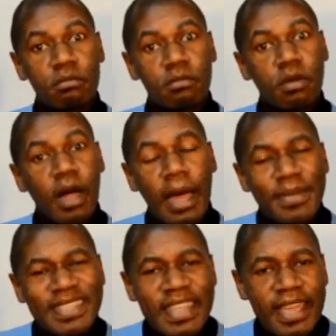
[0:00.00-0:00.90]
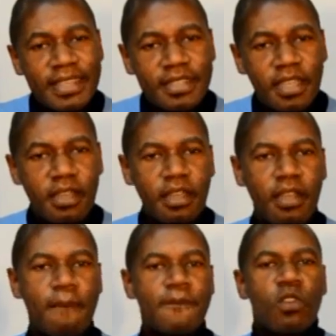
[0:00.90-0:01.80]
what happens next?
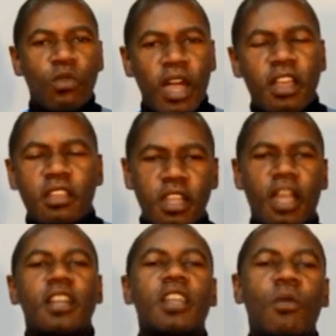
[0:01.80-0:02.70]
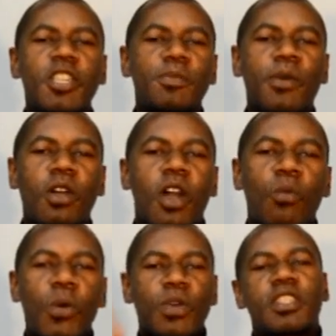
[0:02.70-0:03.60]
Right, the last time we
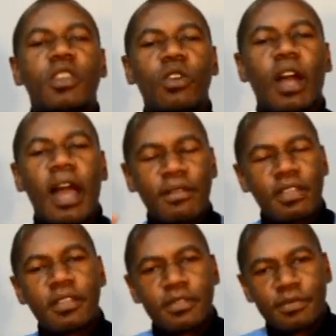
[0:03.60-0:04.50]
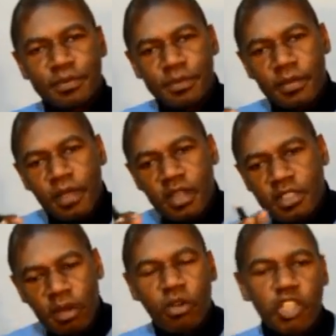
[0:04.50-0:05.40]
spoke, we were still having
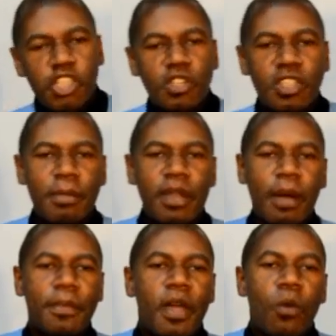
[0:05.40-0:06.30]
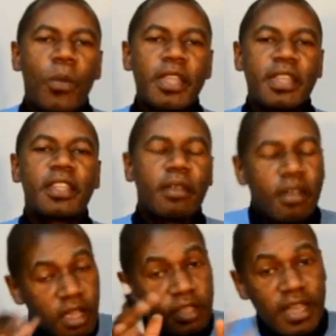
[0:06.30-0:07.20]
some good shows coming up. We did,
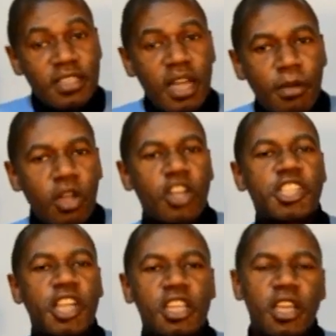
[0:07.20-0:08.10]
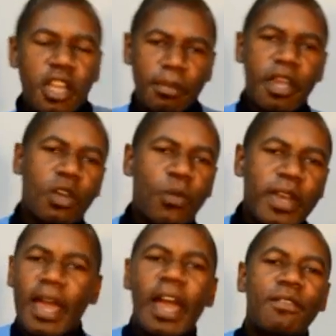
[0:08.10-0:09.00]
in that time a lot has changed. In America, we
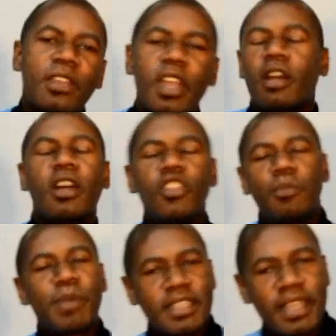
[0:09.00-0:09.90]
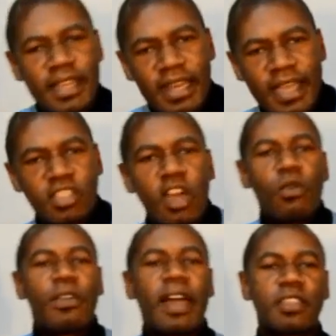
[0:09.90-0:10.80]
now have a new president
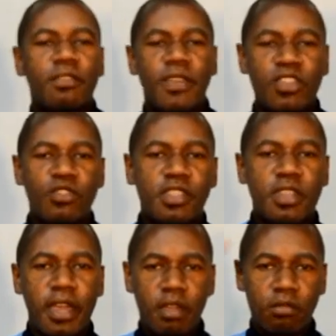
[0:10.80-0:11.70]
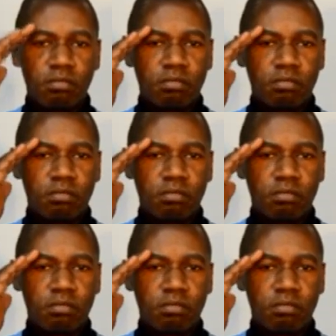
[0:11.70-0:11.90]
elect. We've had the Veterans Day.